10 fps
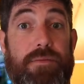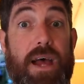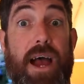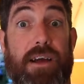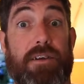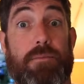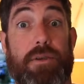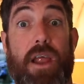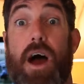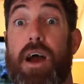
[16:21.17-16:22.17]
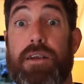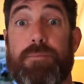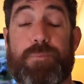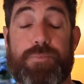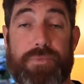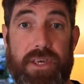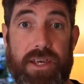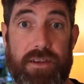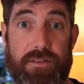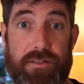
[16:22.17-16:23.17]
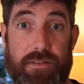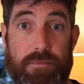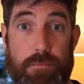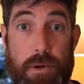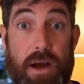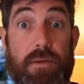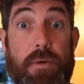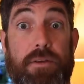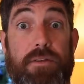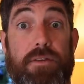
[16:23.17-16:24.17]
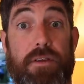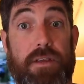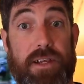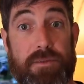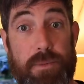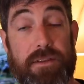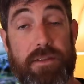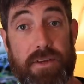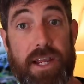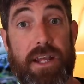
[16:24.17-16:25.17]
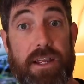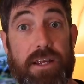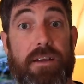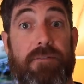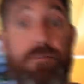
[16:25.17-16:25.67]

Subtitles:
hack number nine is buy the most expensive gear that you can